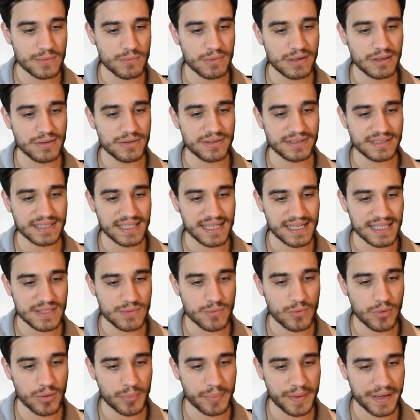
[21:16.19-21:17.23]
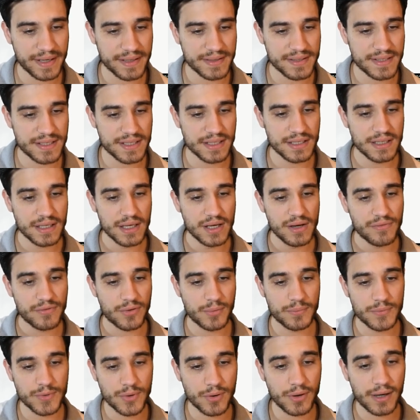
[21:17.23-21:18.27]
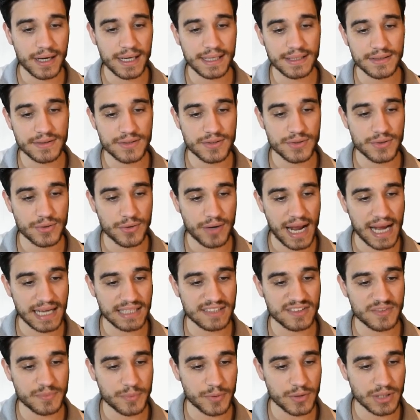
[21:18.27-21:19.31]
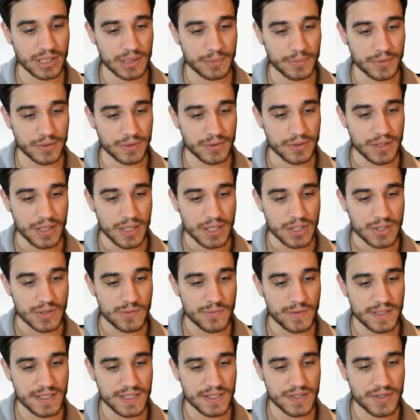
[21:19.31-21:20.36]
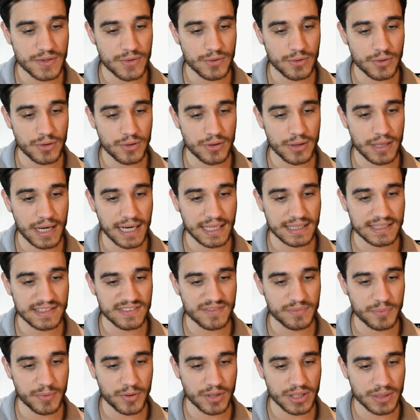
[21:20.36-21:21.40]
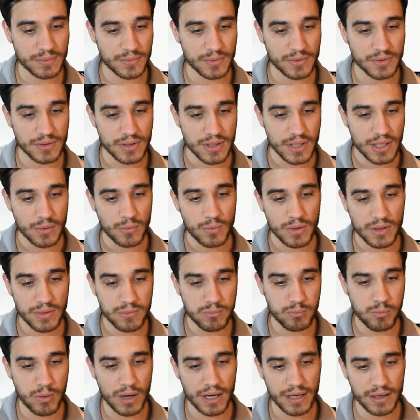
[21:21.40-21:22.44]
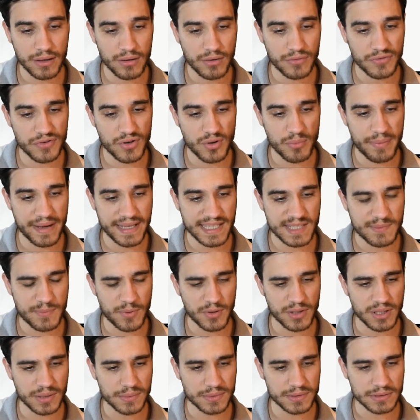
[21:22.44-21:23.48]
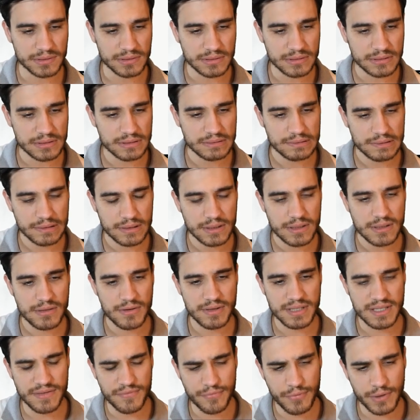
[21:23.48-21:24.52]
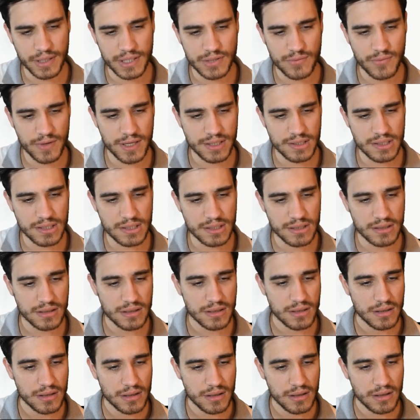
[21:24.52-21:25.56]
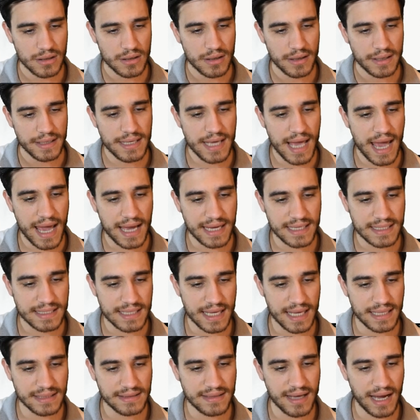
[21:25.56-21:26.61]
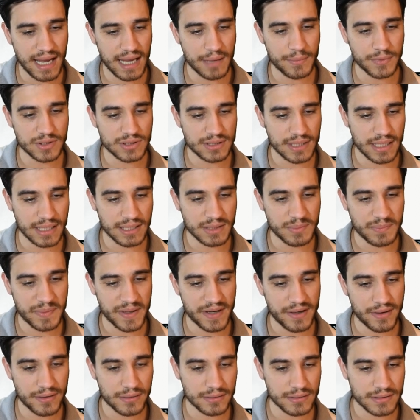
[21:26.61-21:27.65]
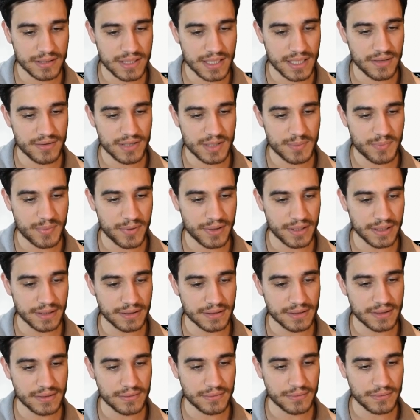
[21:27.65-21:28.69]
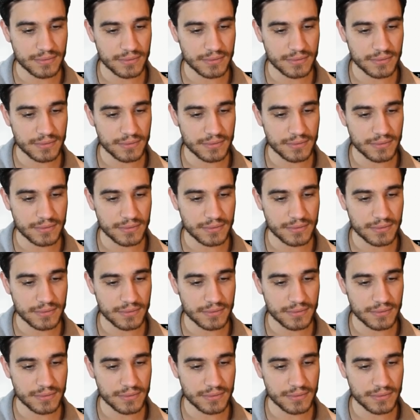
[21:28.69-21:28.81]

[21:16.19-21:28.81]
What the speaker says: When you attach Warp Energy from your hand to your active Pokemon, switch your active Pokemon with one of your bench Pokemon. So it's a free switch. EX and Diamond and Pearl series print.